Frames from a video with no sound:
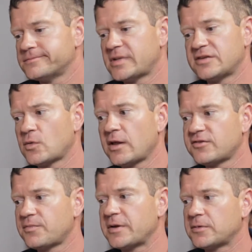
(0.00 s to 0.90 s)
as well
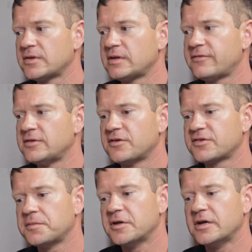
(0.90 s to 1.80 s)
as people that live in those
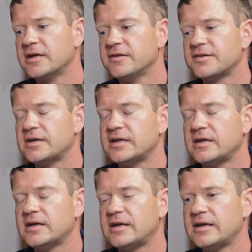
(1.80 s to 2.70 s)
communities. And it
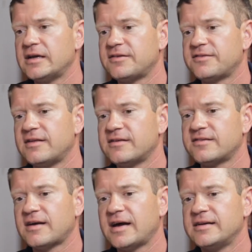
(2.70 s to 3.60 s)
is
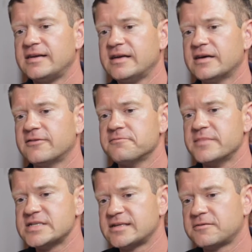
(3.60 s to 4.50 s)
this idea of
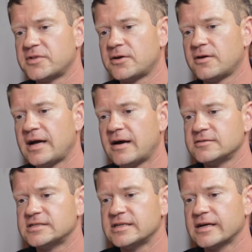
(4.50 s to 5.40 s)
missing middle
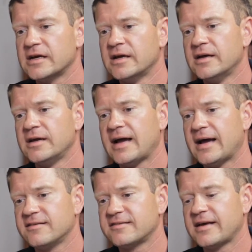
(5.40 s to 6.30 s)
housing
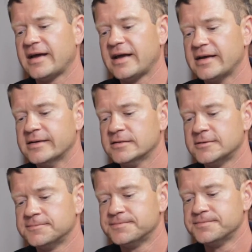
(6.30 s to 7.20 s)
as a
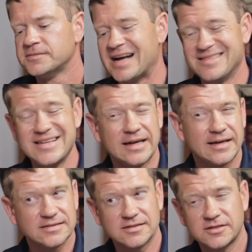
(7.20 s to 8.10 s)

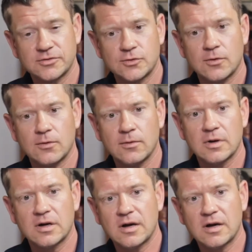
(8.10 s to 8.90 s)
tool